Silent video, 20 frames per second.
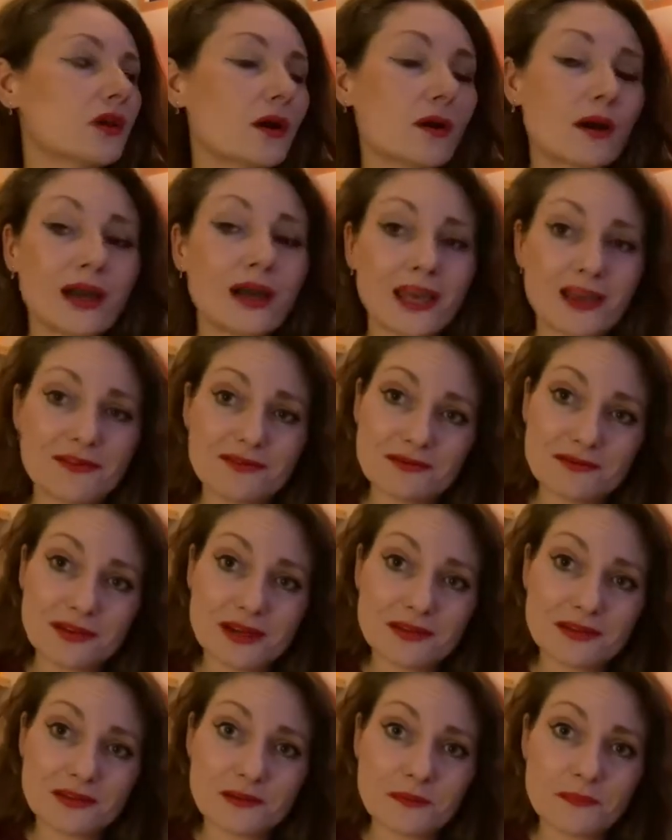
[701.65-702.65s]
I haven't
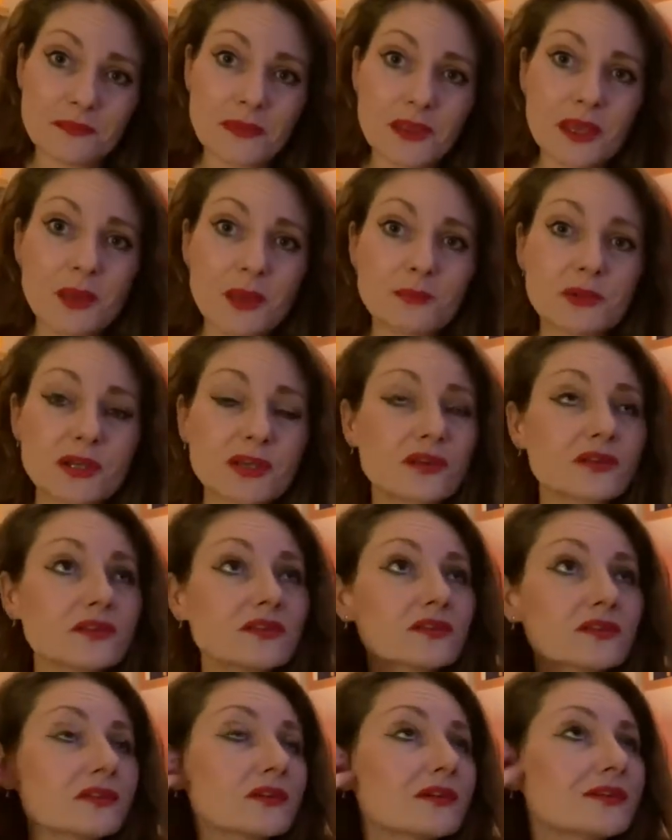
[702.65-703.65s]
read them
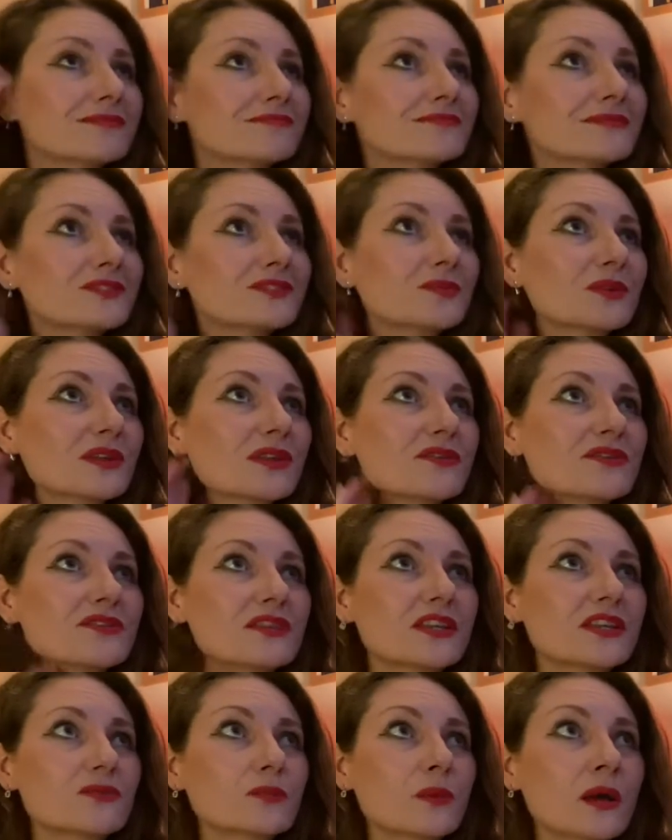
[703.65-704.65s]
because it's one of those
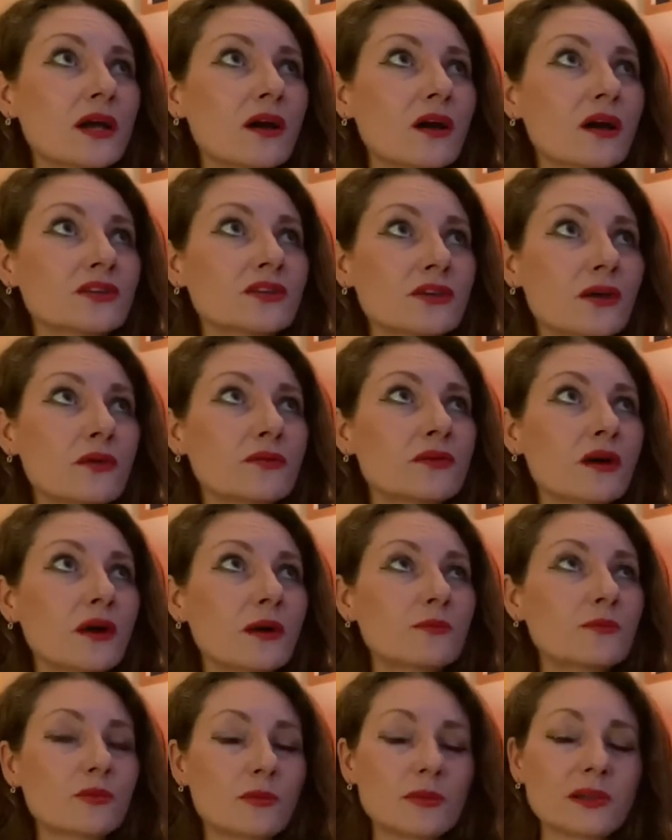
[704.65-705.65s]
things where I know that I'm
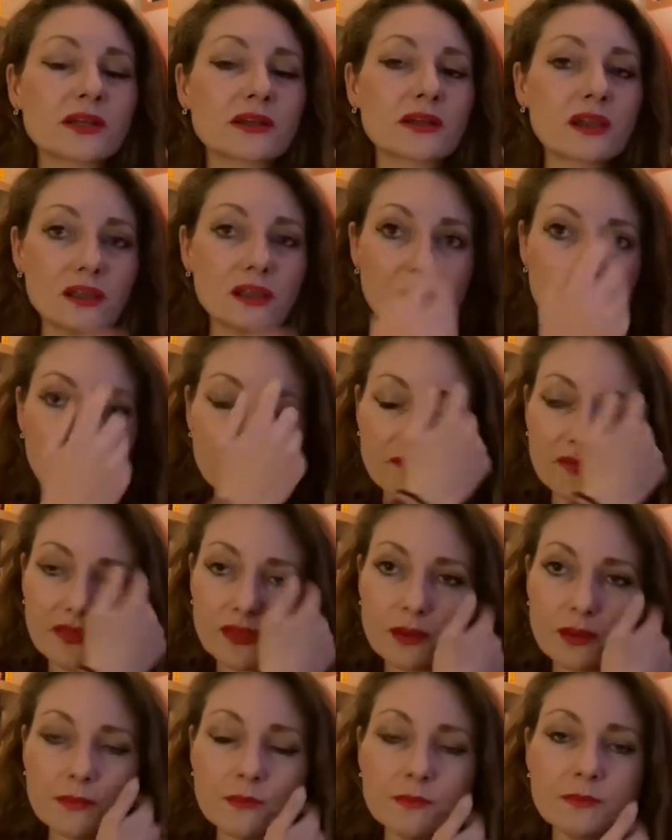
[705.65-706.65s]
probably going to love
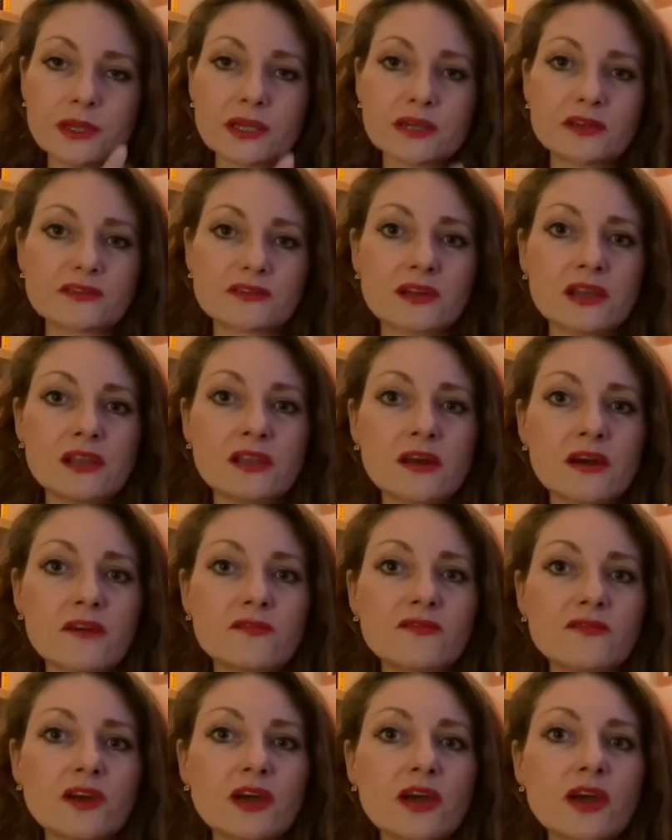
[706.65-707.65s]
them because I
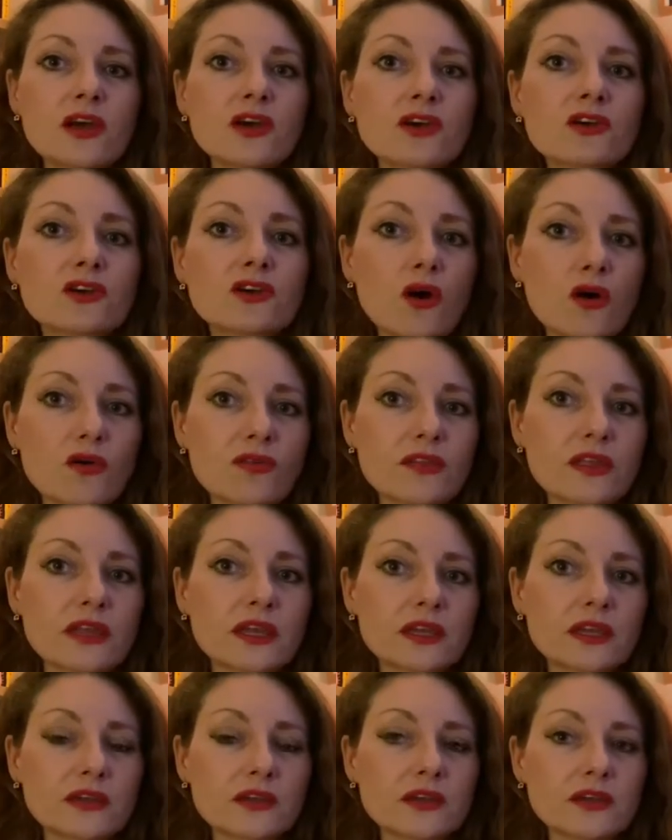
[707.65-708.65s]
love
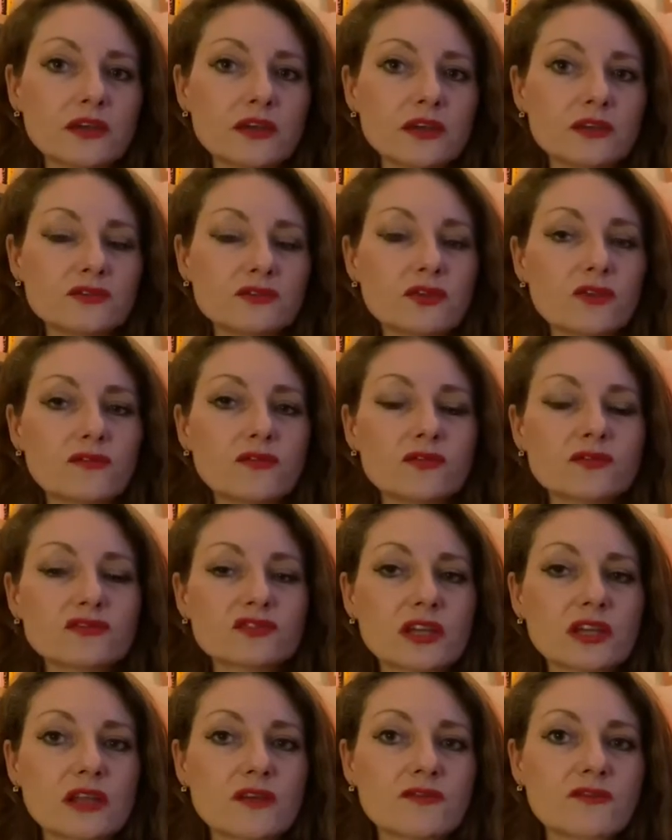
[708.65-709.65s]
gothic novels, I
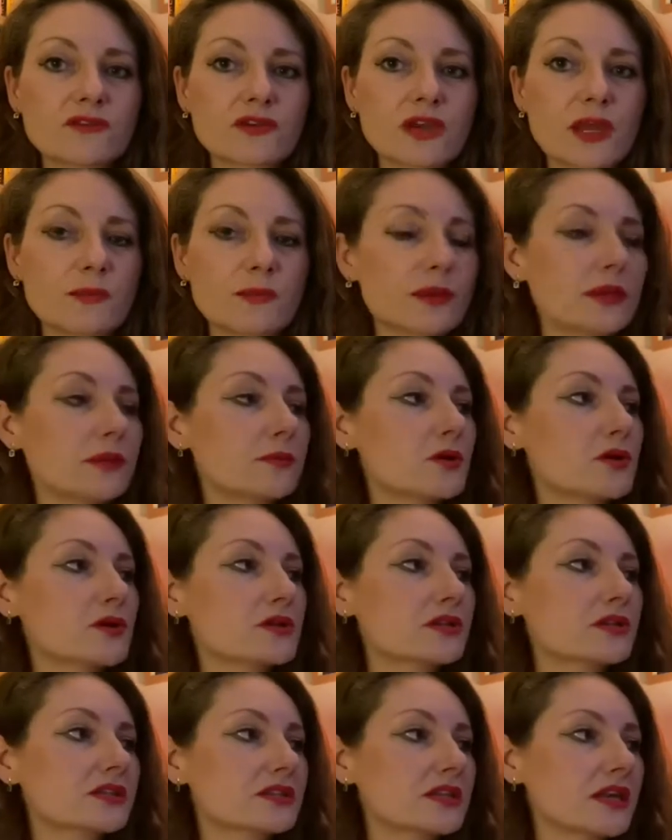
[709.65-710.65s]
love creepy
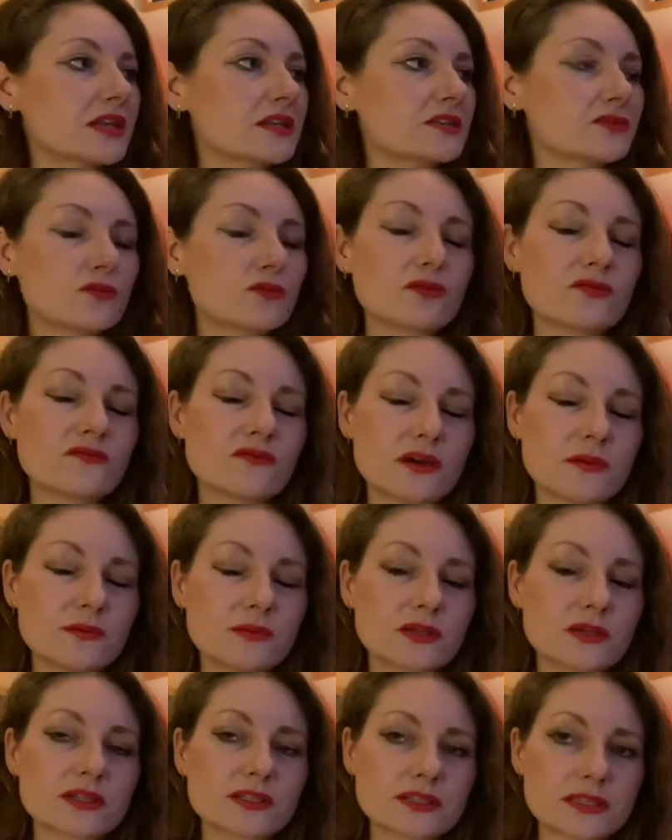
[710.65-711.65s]
books, and all of her
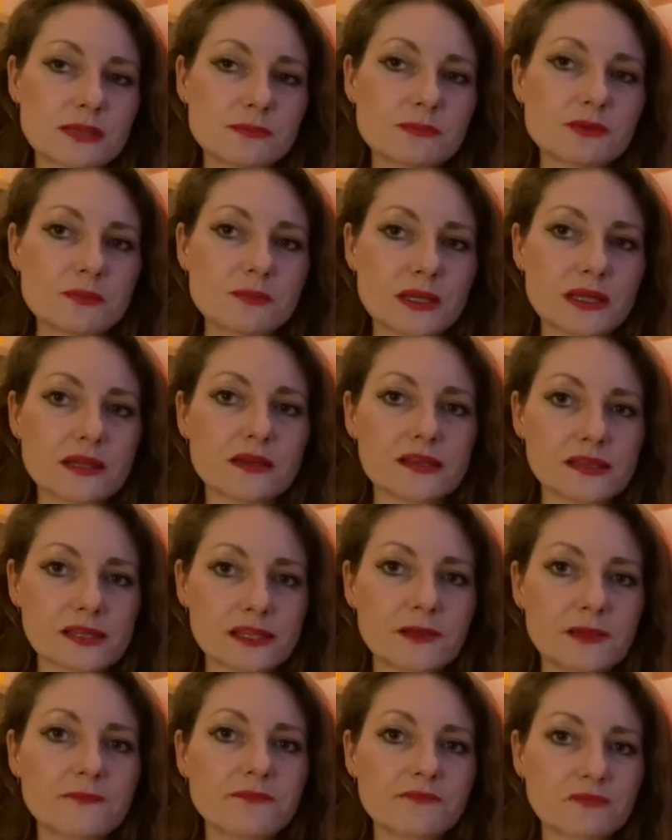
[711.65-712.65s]
books seem to be
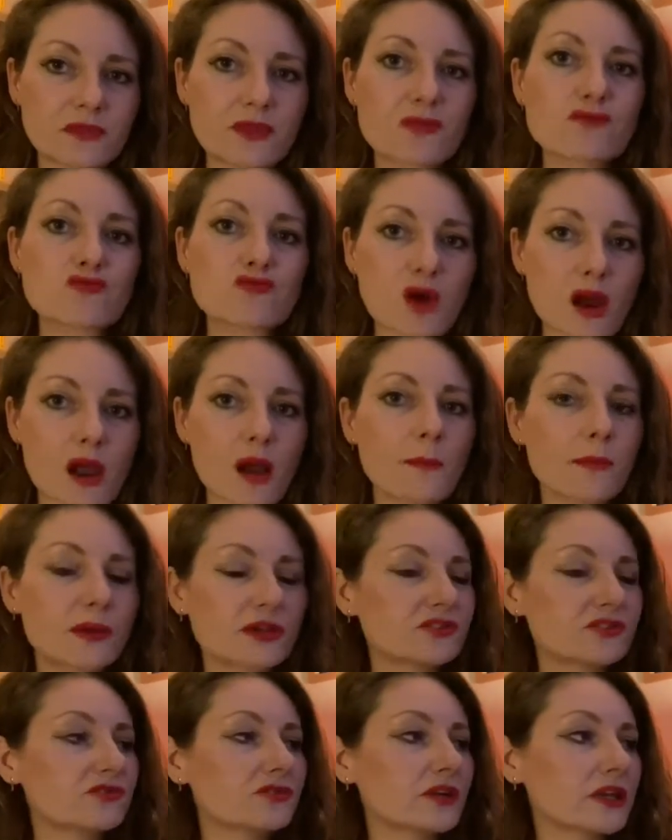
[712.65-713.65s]
like right up my
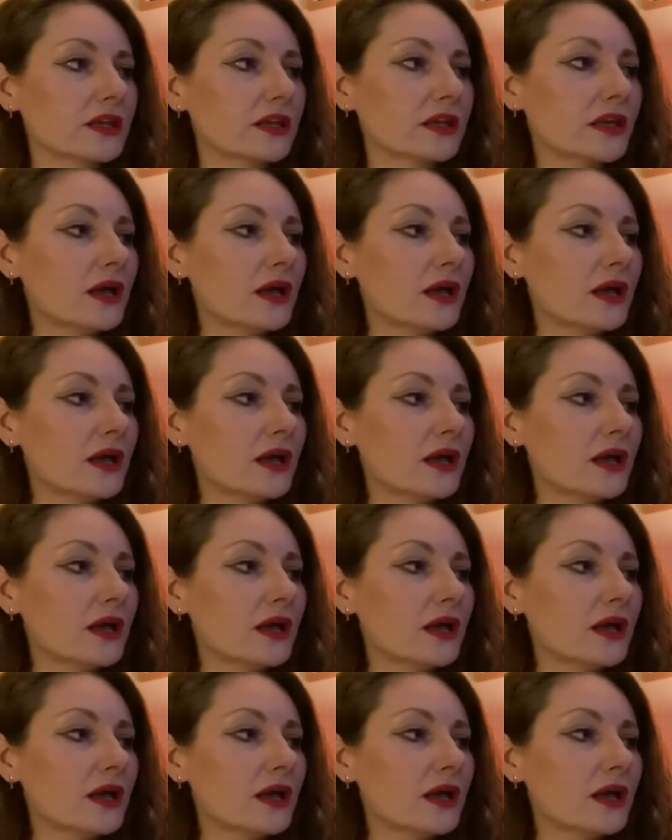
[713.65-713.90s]
street.